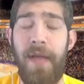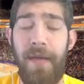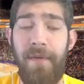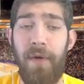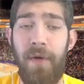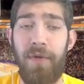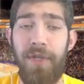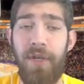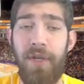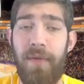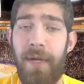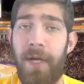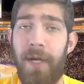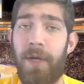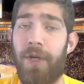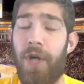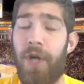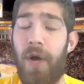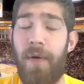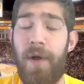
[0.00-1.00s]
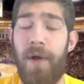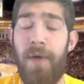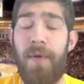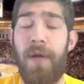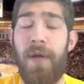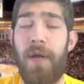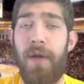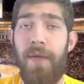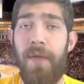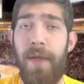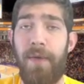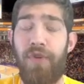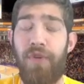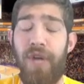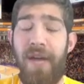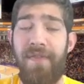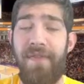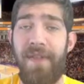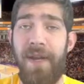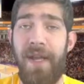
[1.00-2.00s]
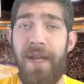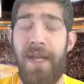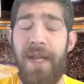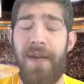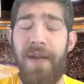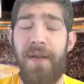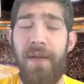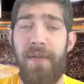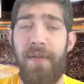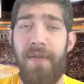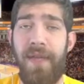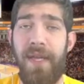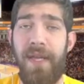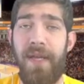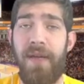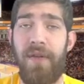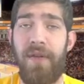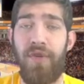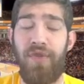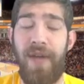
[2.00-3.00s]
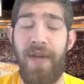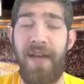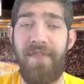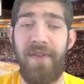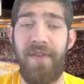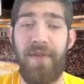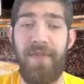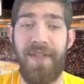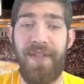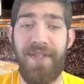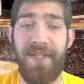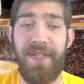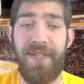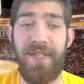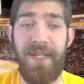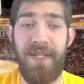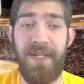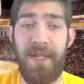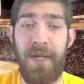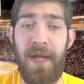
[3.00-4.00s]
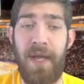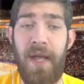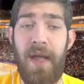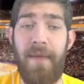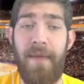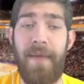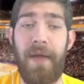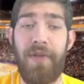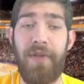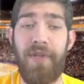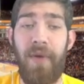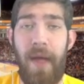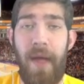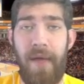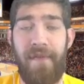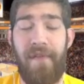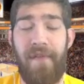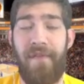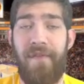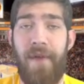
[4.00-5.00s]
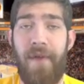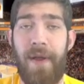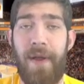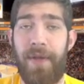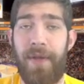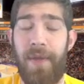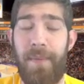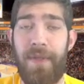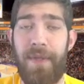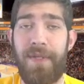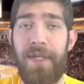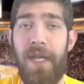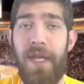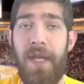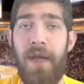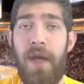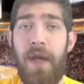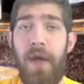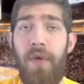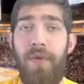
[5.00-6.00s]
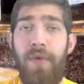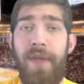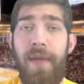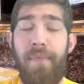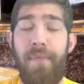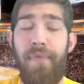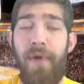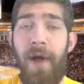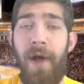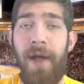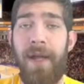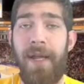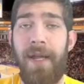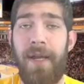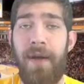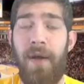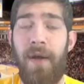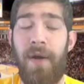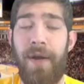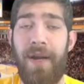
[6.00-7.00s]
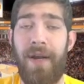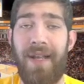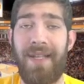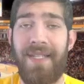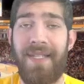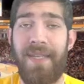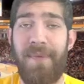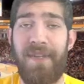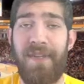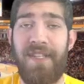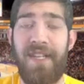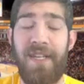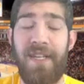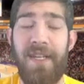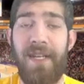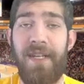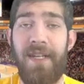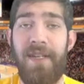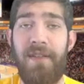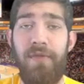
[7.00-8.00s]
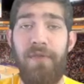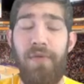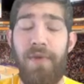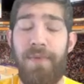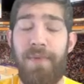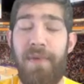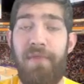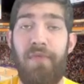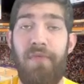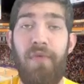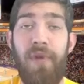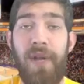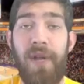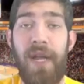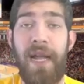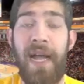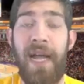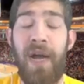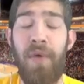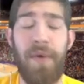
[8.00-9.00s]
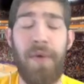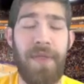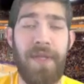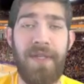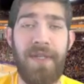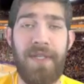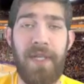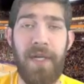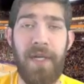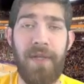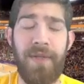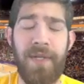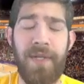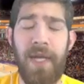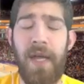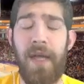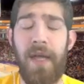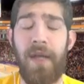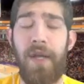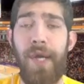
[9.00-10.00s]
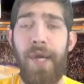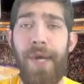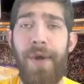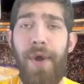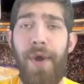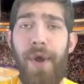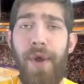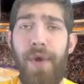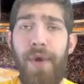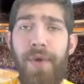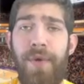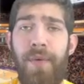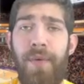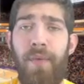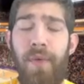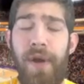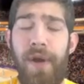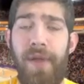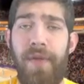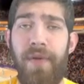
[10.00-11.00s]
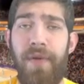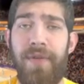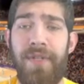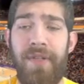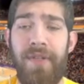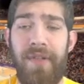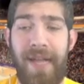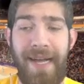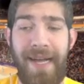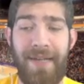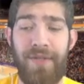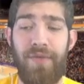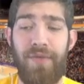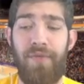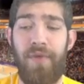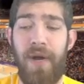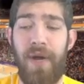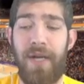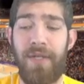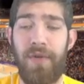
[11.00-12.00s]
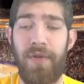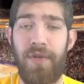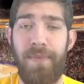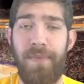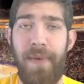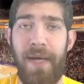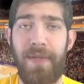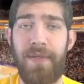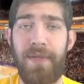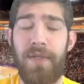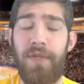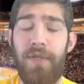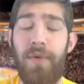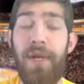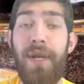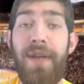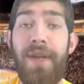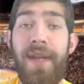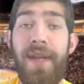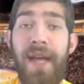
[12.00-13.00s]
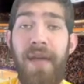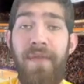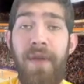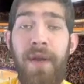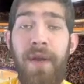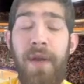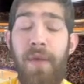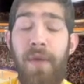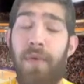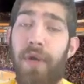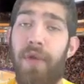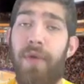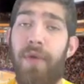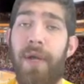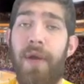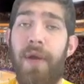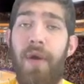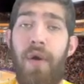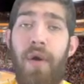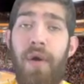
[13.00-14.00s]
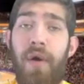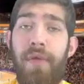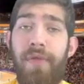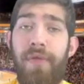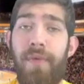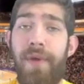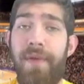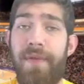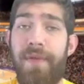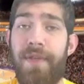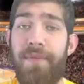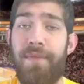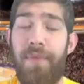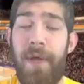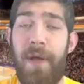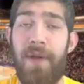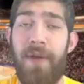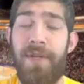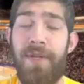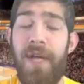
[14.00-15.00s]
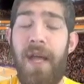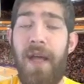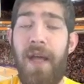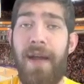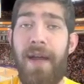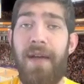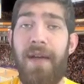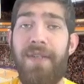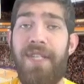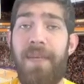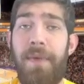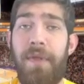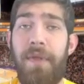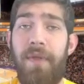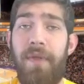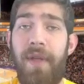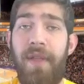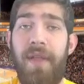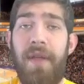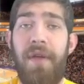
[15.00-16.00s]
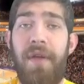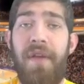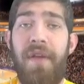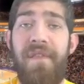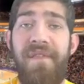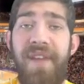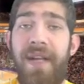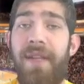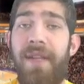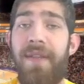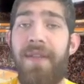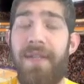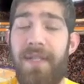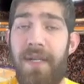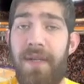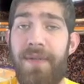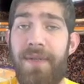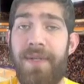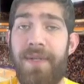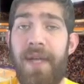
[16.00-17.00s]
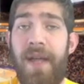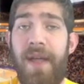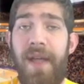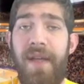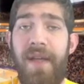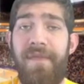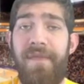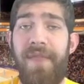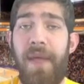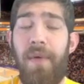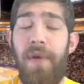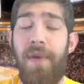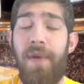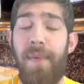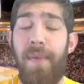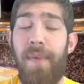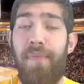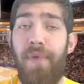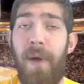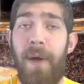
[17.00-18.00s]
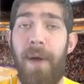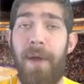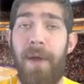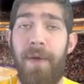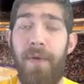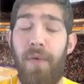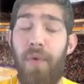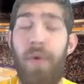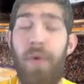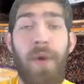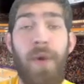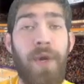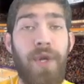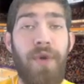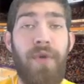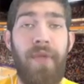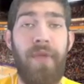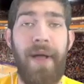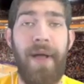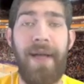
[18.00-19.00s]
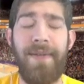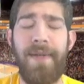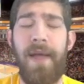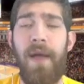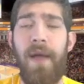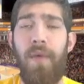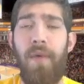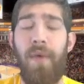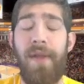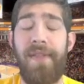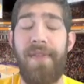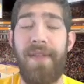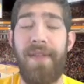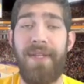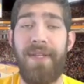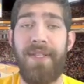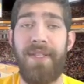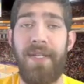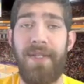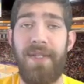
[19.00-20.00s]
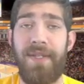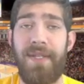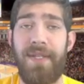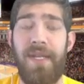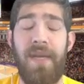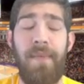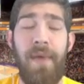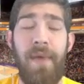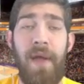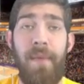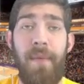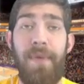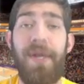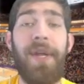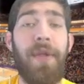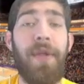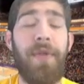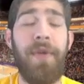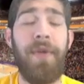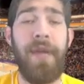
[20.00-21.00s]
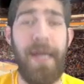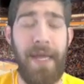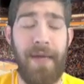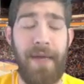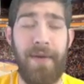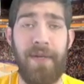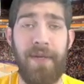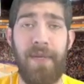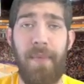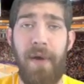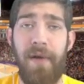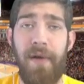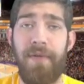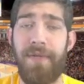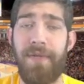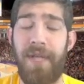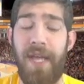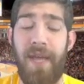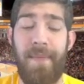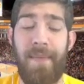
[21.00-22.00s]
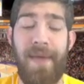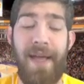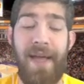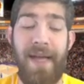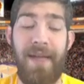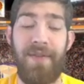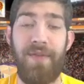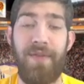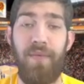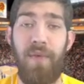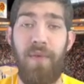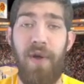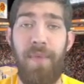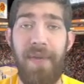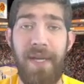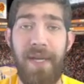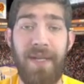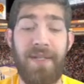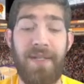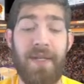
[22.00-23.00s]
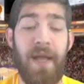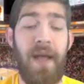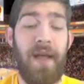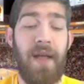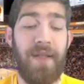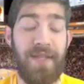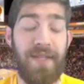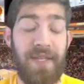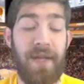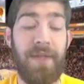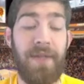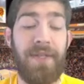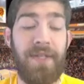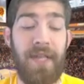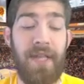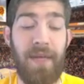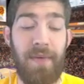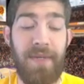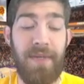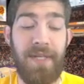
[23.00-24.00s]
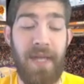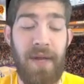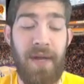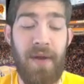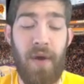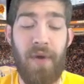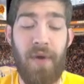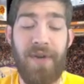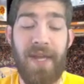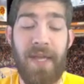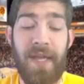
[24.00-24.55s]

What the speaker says: They have Oso Ighodaro, who they drafted in the draft this season. And they also have Frank Kaminsky, who they brought in on an Exhibit 10-day deal, who has been working out with the Suns and could earn one of those last roster spots. So we're going to dive in. We're going to look at all three of these players and how seemingly they could affect the Suns if they were to be brought in or utilized with this Suns team, particularly in tomorrow's game as well, because Suns, like we said, are